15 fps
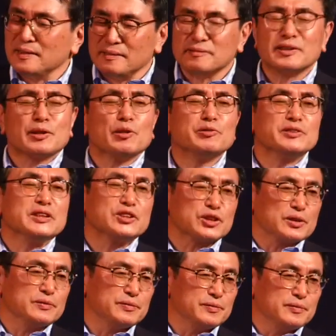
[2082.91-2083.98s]

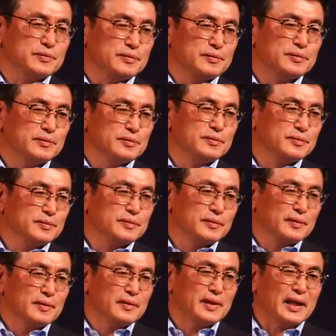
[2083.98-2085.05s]
recognition
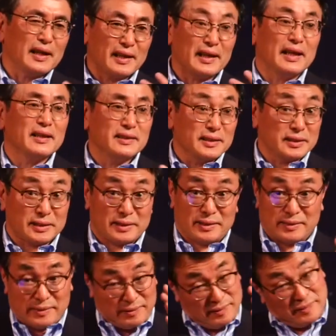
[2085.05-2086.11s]
that God
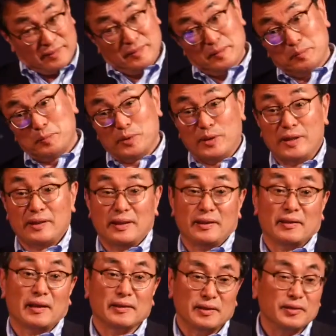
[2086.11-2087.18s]
is putting
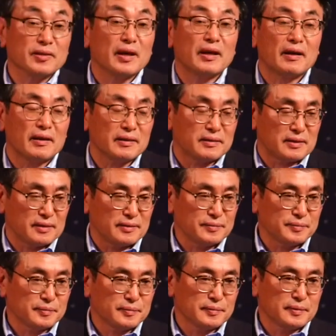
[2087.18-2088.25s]
in, in our heart.
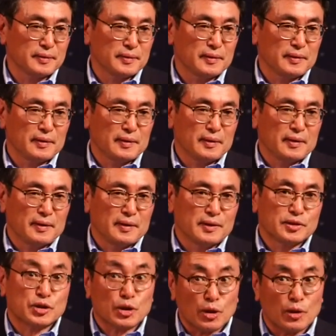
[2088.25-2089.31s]

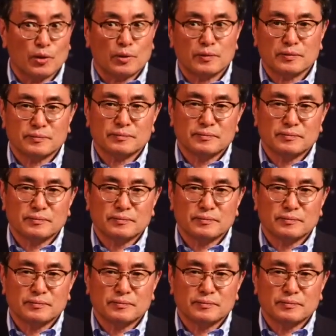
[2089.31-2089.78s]
So,